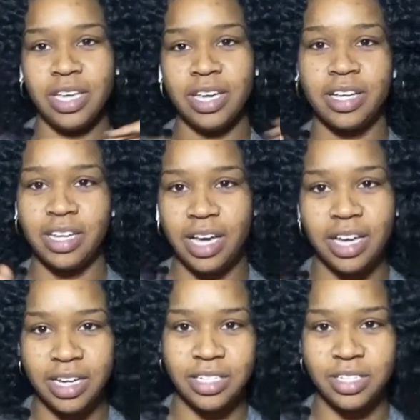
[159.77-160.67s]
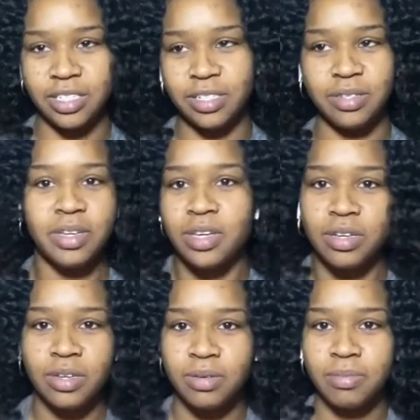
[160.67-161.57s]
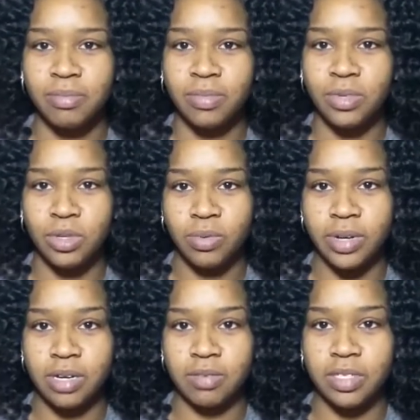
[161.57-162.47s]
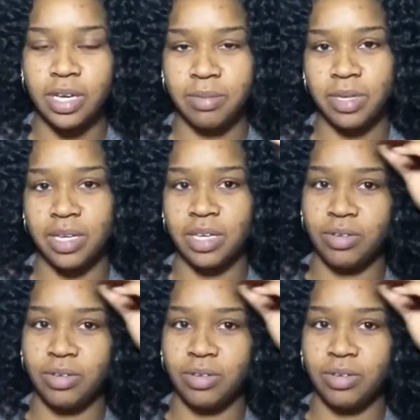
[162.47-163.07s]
inclined to do whatever type thing,